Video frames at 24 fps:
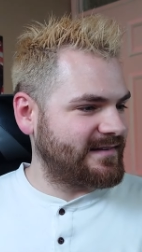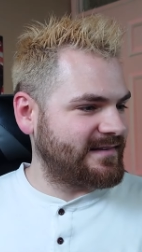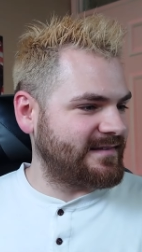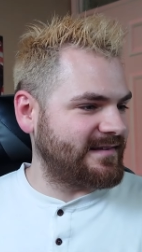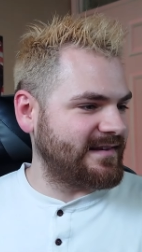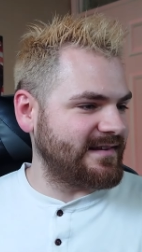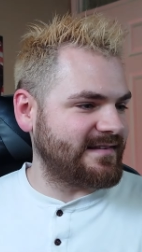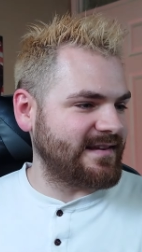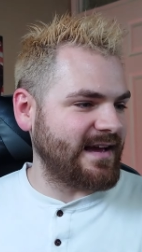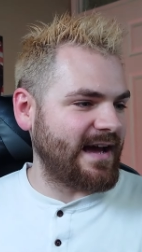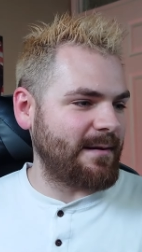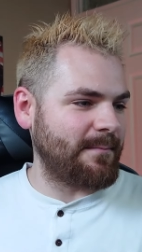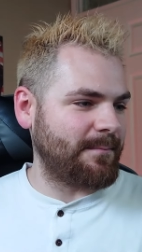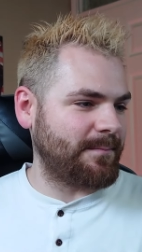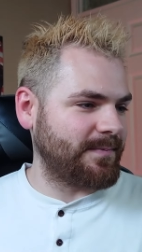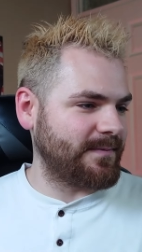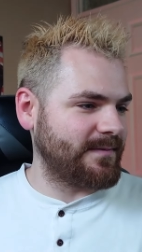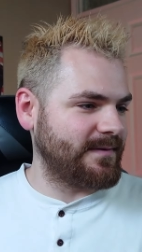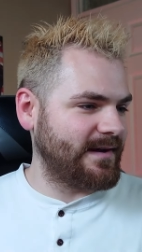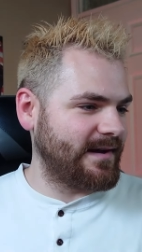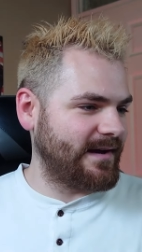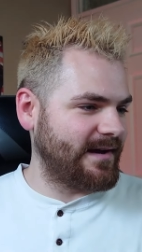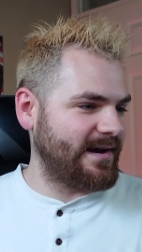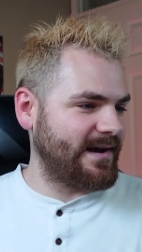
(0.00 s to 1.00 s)
Titap
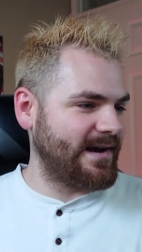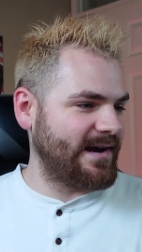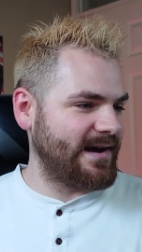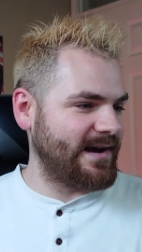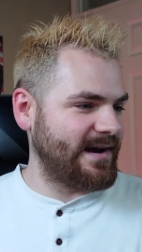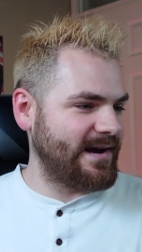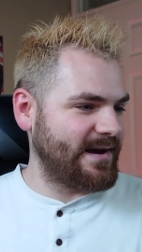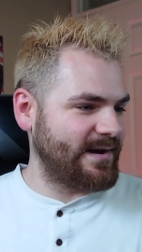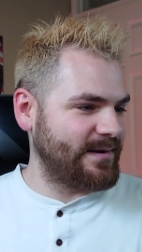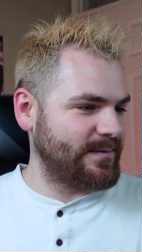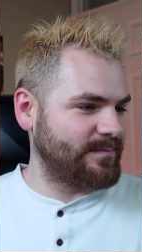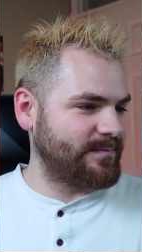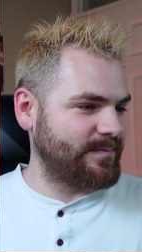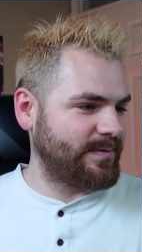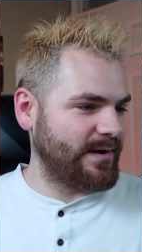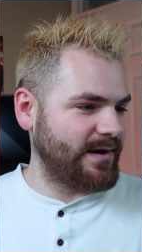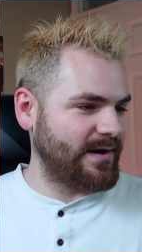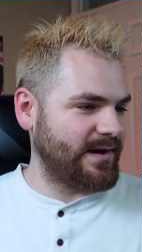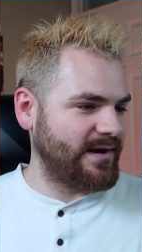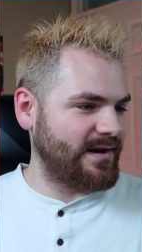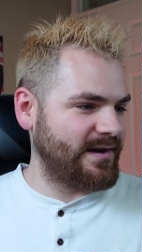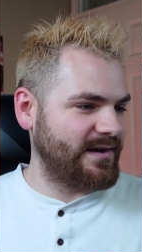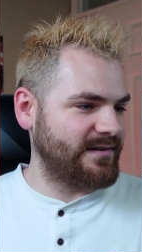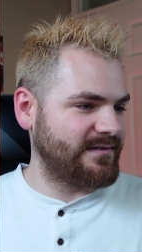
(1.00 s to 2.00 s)
uh,
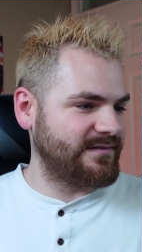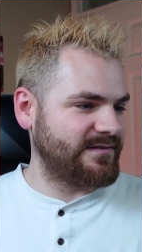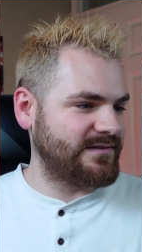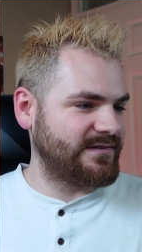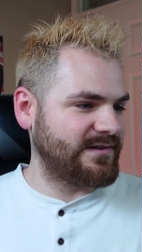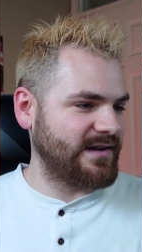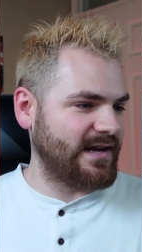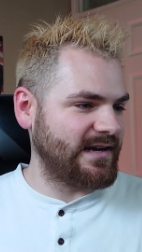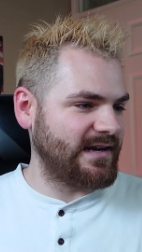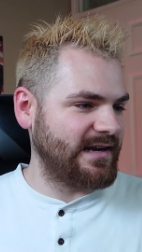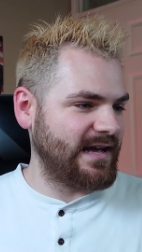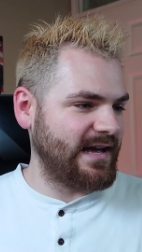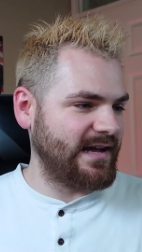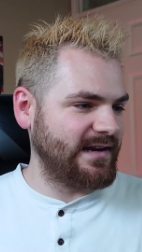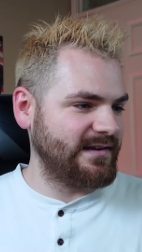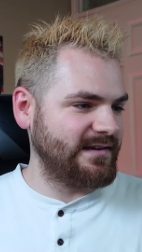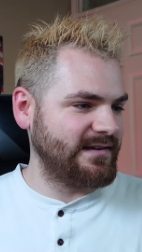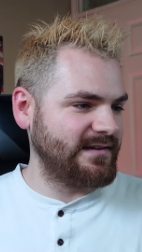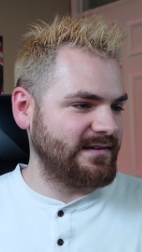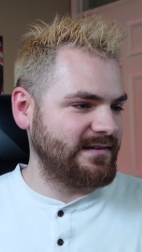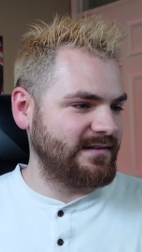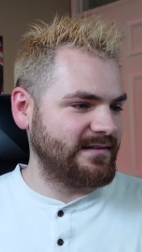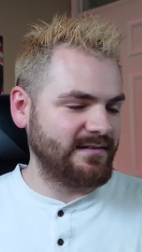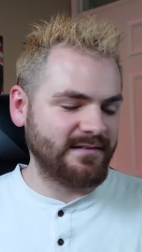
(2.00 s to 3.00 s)

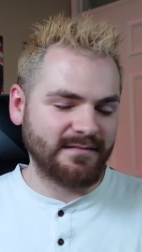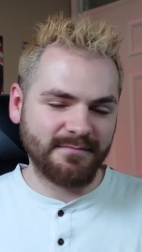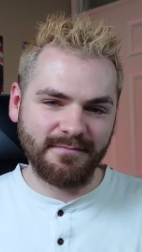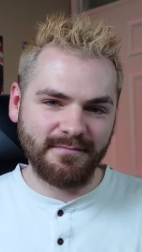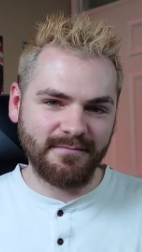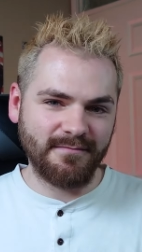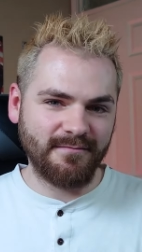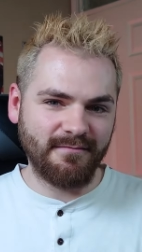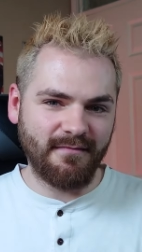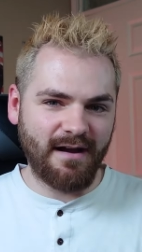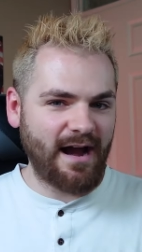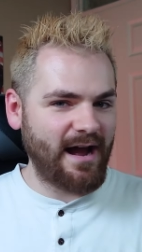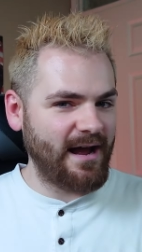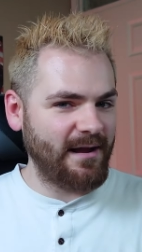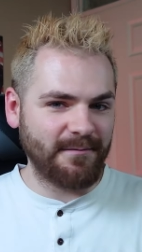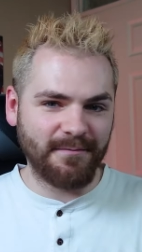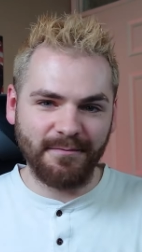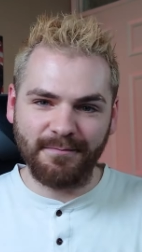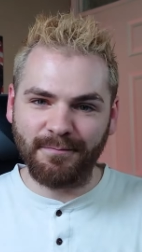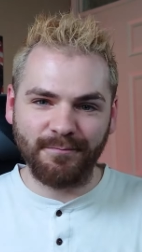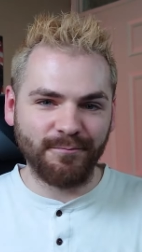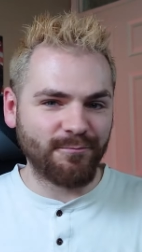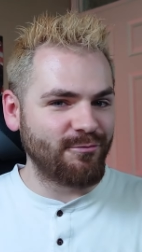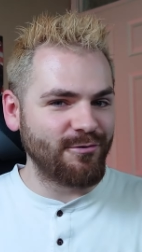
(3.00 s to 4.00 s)
Berjalan. I
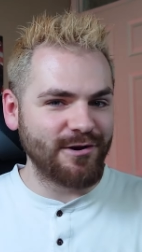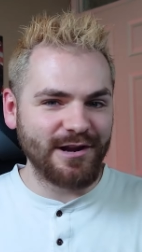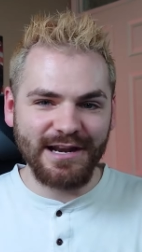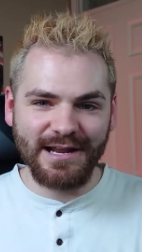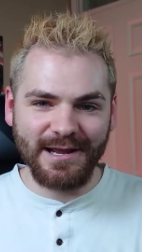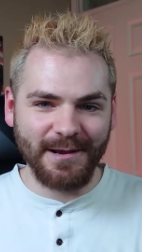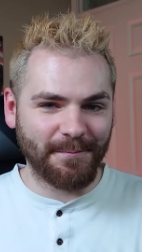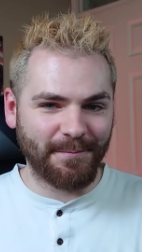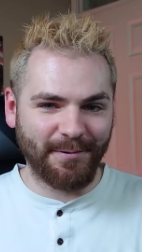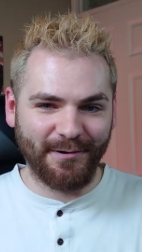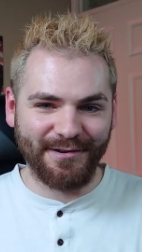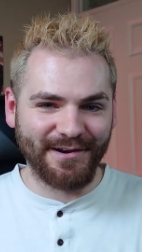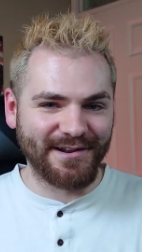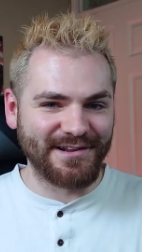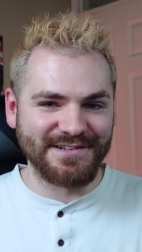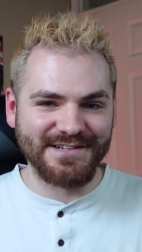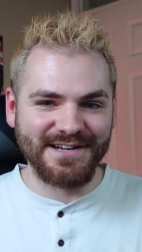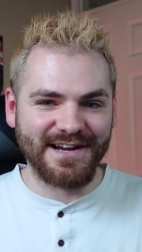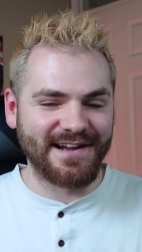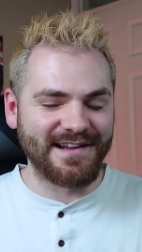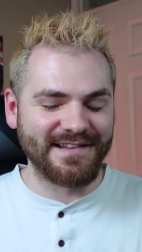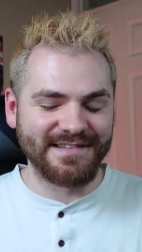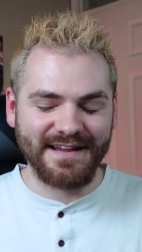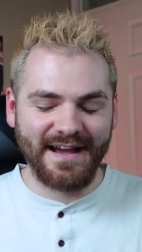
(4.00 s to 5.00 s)
really
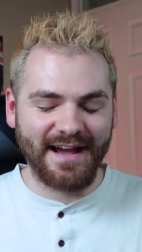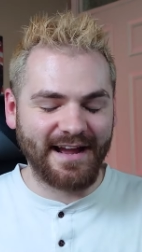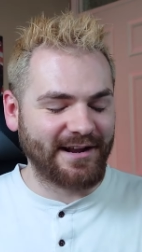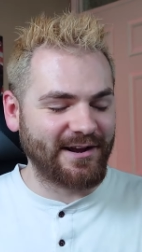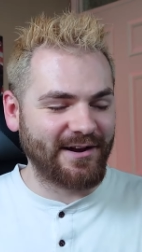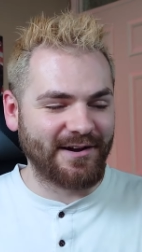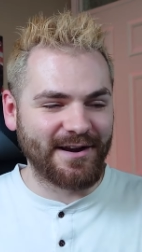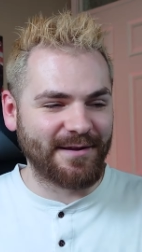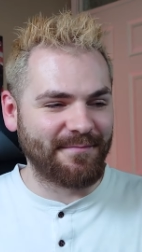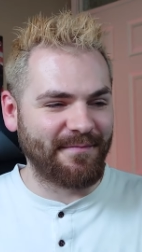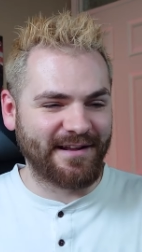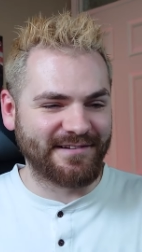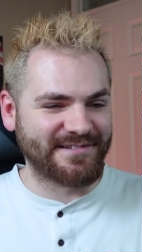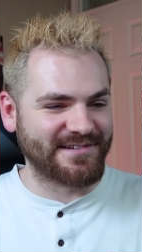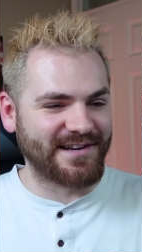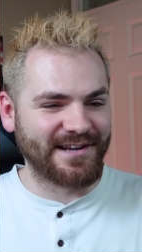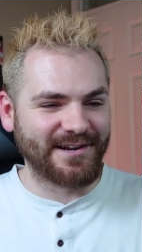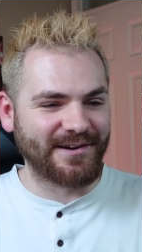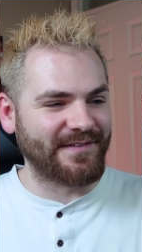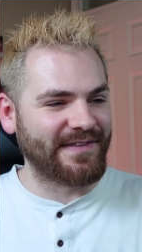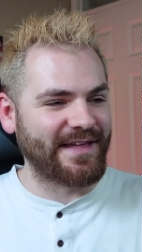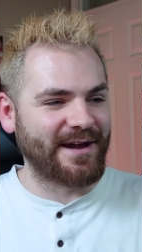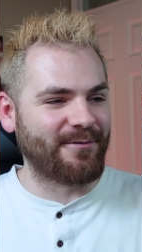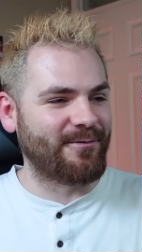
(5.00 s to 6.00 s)
apologize. I can't imagine
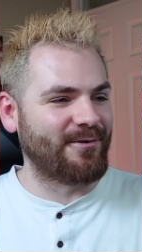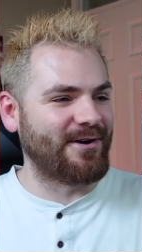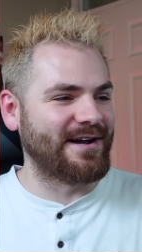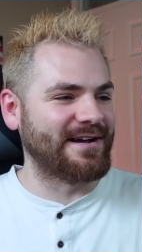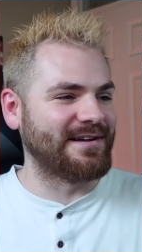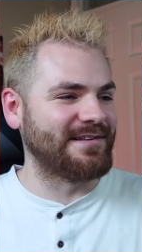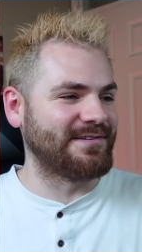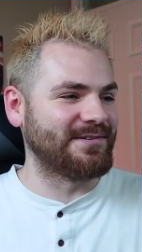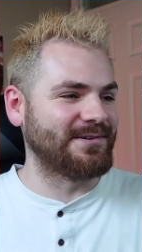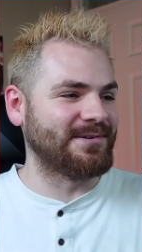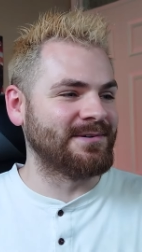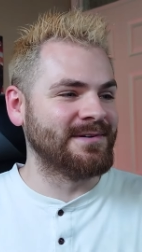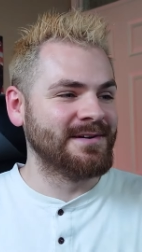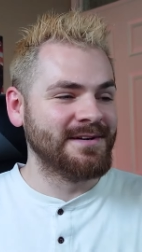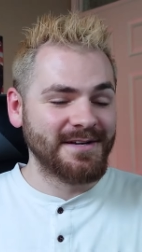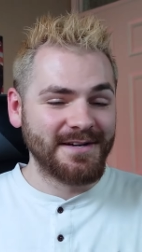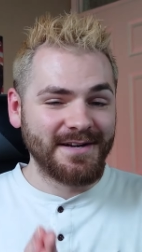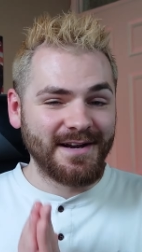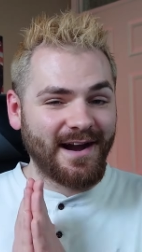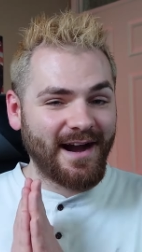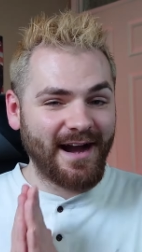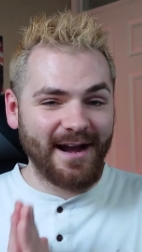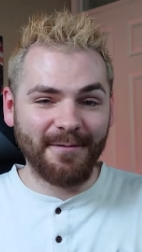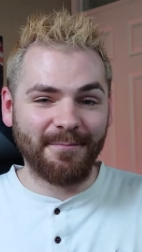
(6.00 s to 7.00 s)
I got that right at all.
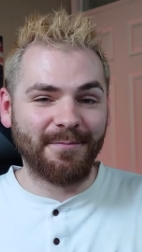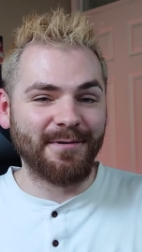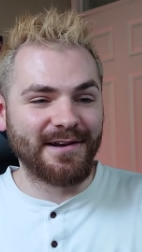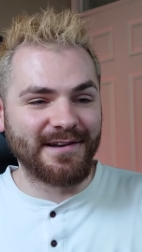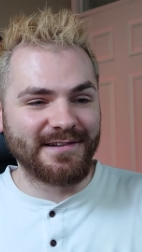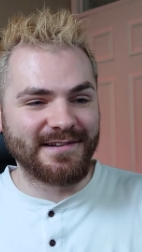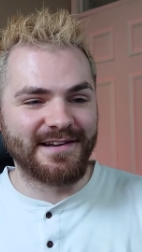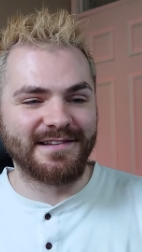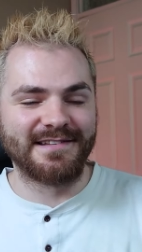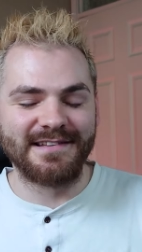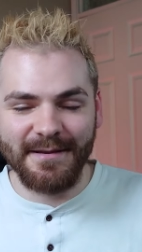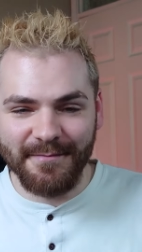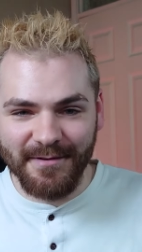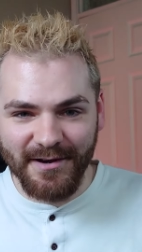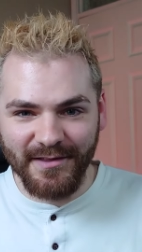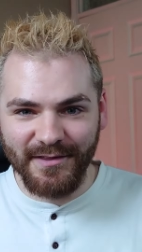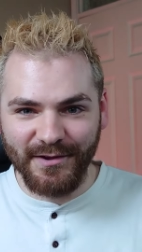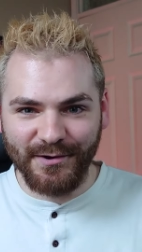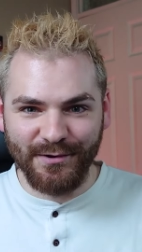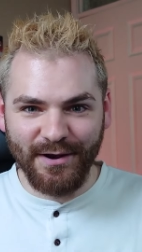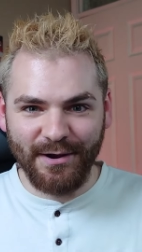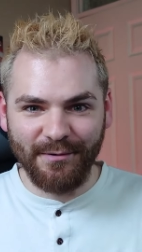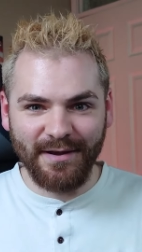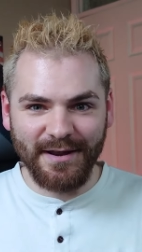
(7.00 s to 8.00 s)
I apologize. Let me know
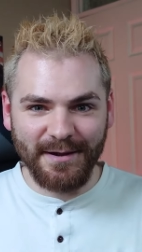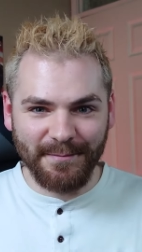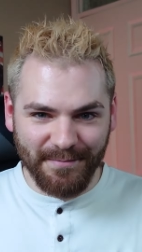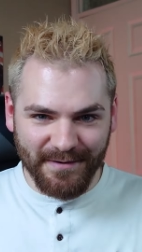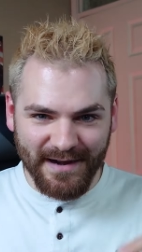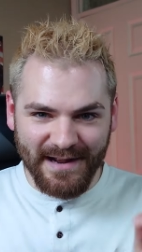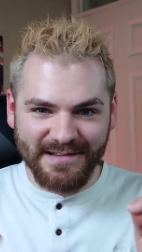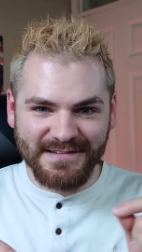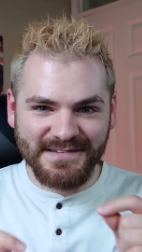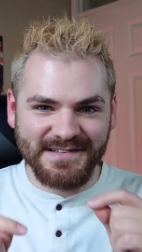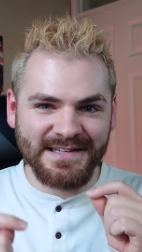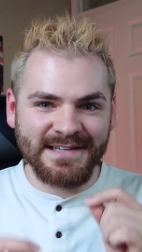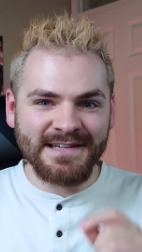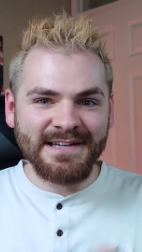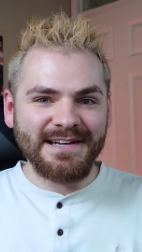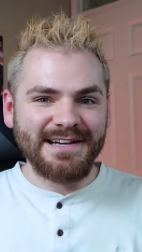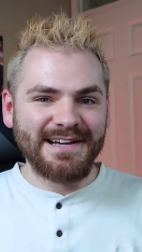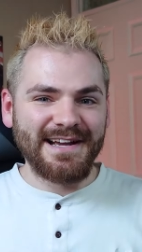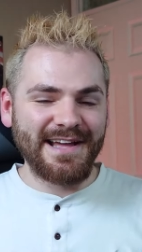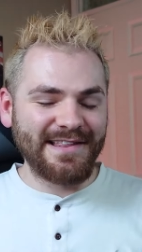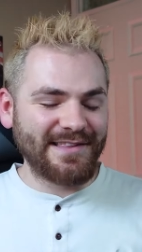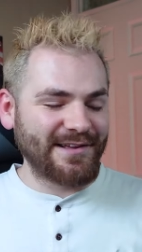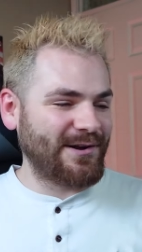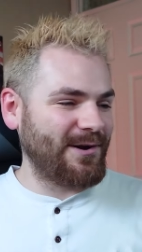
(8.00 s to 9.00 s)
the correct way to pronounce it
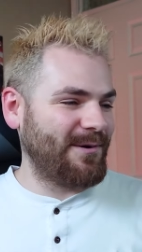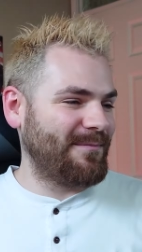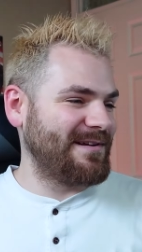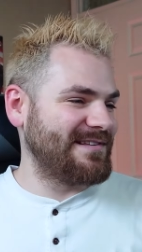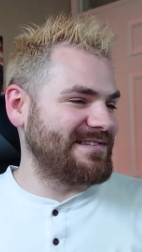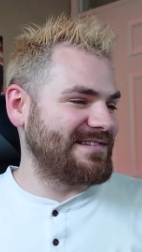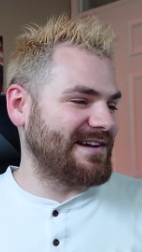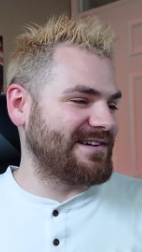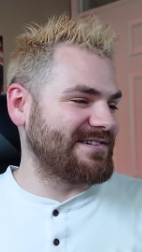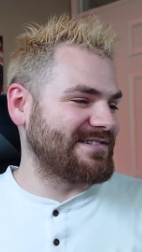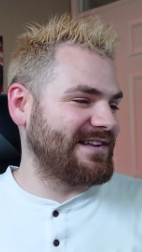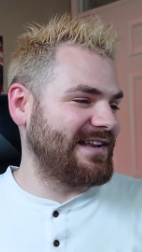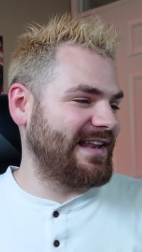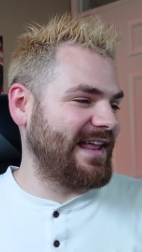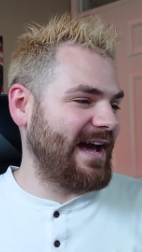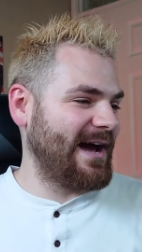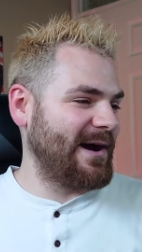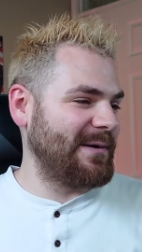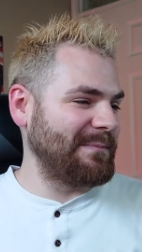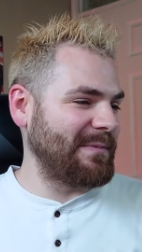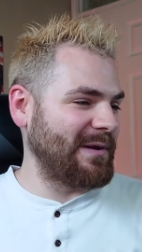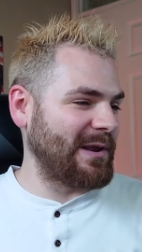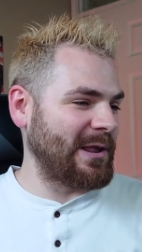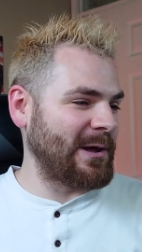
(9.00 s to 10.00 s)
in the comment section
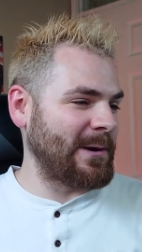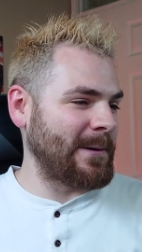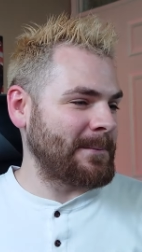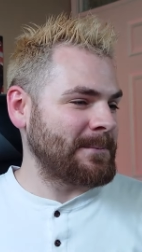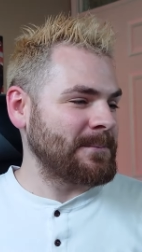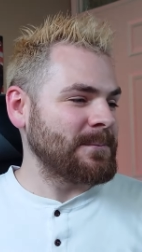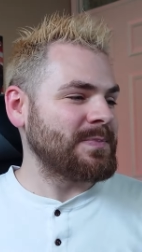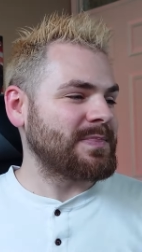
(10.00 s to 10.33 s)
down below.